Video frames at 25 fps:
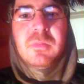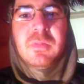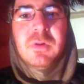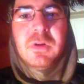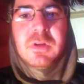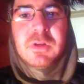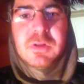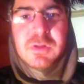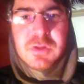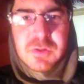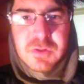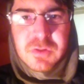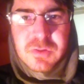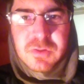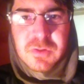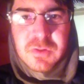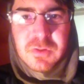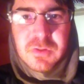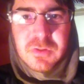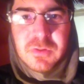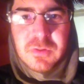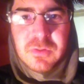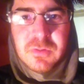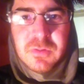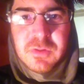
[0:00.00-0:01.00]
it's
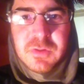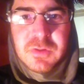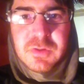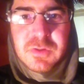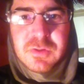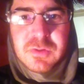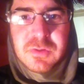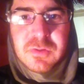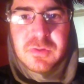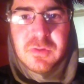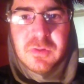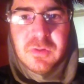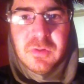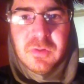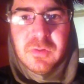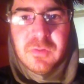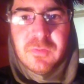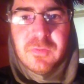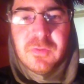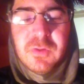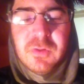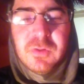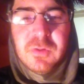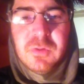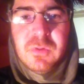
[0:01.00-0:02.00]
true. It's true.
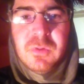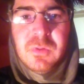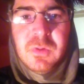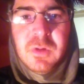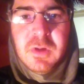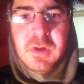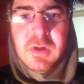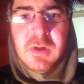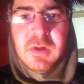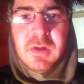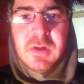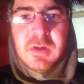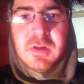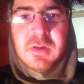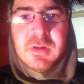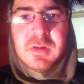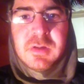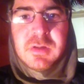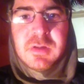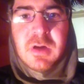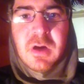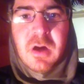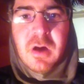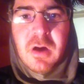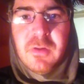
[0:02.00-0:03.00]
If you
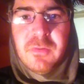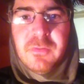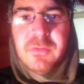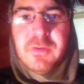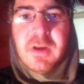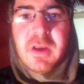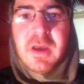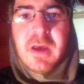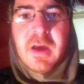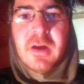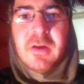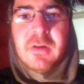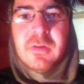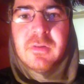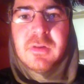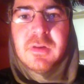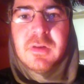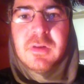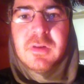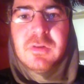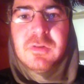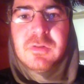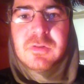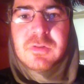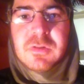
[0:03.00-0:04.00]
tough it out
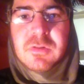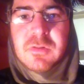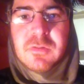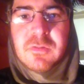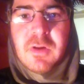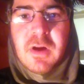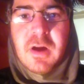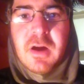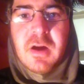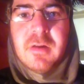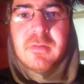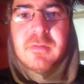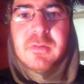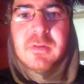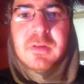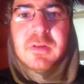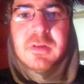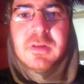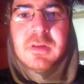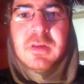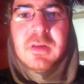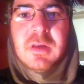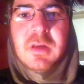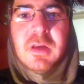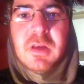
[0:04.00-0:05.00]
and you survive it
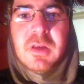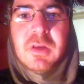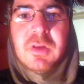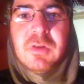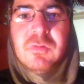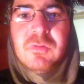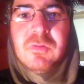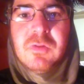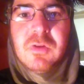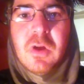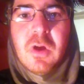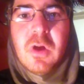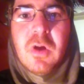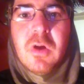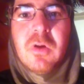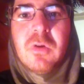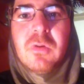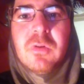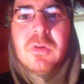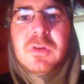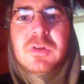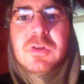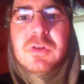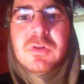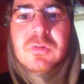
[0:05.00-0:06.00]
and you
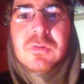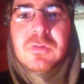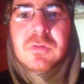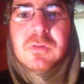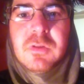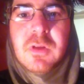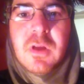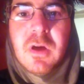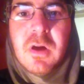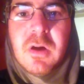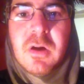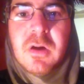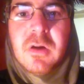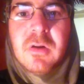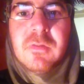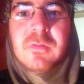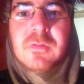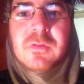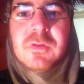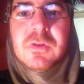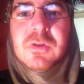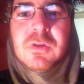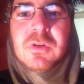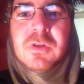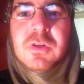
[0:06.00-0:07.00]
know that you're
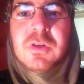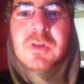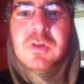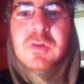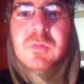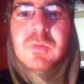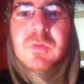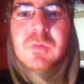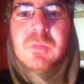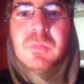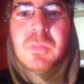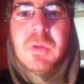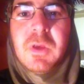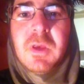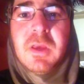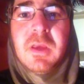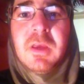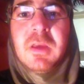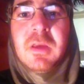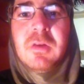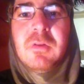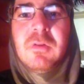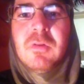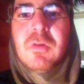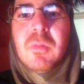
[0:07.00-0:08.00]
loved, you're a human
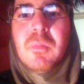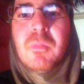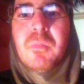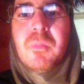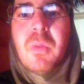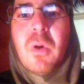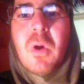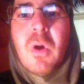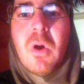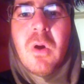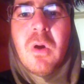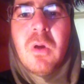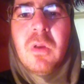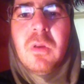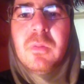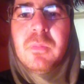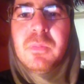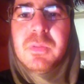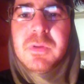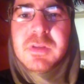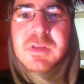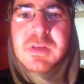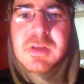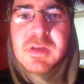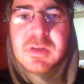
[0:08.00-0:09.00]
being, you're a ball
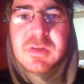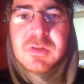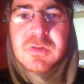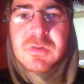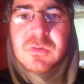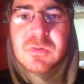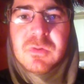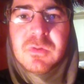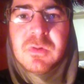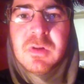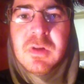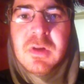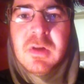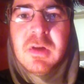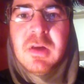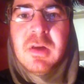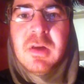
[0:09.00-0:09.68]
of potential